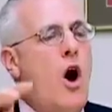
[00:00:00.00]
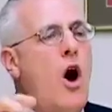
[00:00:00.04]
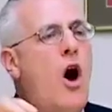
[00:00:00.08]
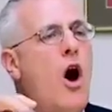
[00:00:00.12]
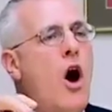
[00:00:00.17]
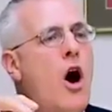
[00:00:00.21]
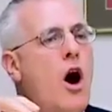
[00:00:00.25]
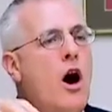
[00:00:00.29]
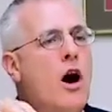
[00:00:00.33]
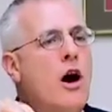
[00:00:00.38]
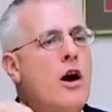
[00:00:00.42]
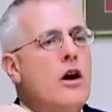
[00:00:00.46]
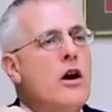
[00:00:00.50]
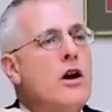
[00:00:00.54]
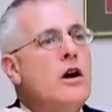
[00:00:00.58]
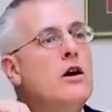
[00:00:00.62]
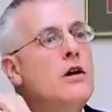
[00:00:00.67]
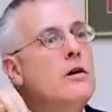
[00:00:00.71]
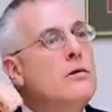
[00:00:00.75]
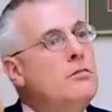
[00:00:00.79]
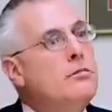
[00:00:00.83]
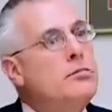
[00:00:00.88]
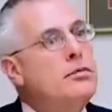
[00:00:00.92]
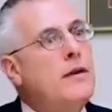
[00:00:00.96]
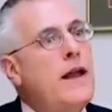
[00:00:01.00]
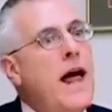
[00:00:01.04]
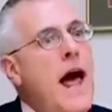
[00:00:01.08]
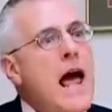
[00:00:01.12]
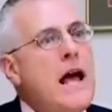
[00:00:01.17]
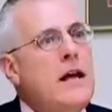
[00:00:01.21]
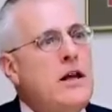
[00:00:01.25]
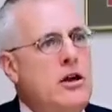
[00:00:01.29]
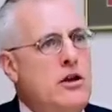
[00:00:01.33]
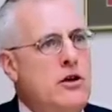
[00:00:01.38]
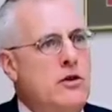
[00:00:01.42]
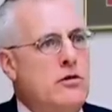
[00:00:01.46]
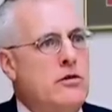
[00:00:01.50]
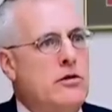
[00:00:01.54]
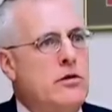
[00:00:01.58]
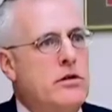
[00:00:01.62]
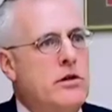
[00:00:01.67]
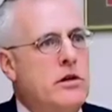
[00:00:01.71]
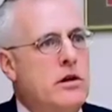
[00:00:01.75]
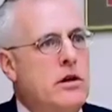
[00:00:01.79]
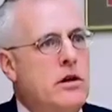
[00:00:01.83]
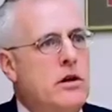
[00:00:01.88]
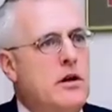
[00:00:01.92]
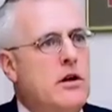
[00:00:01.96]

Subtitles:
are black youth,